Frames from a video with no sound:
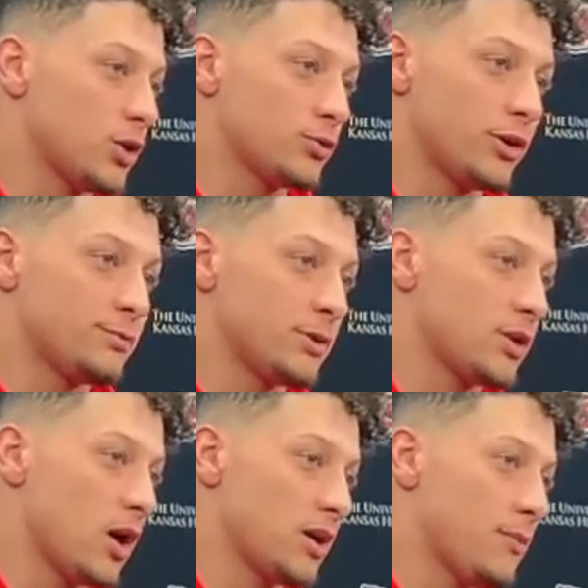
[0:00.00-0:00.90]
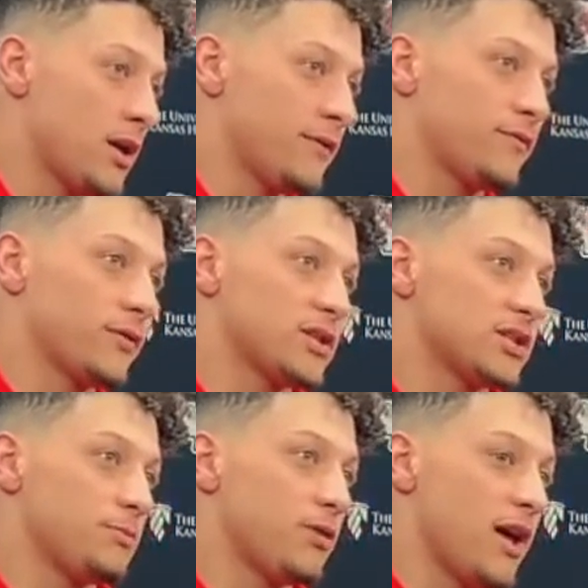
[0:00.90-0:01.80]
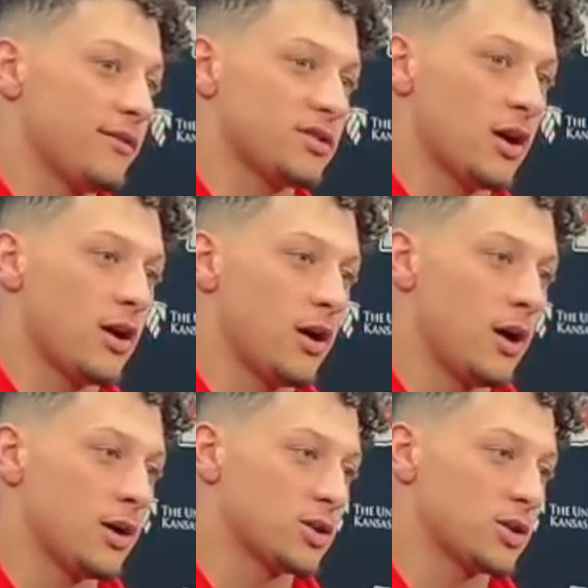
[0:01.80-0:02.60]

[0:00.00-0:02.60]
Coach Reid's been talking about it since the playoffs uh,